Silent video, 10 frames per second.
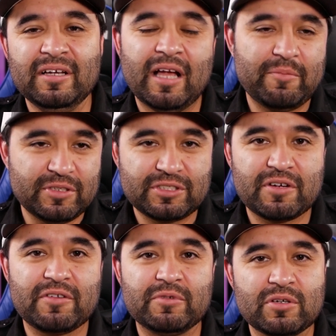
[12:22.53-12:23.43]
I mean,
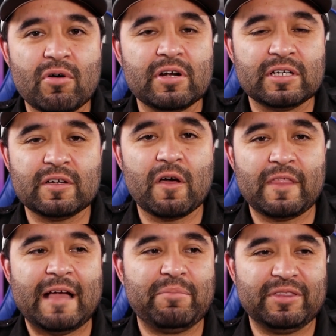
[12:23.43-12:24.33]
sure, they're recorded and all
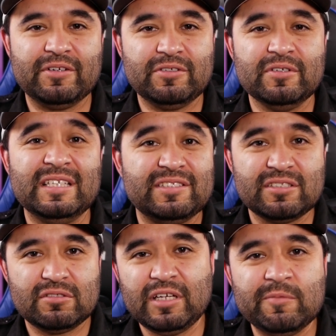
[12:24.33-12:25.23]
that, but they're doing it
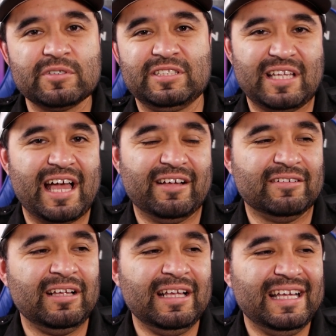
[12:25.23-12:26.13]
streamer style,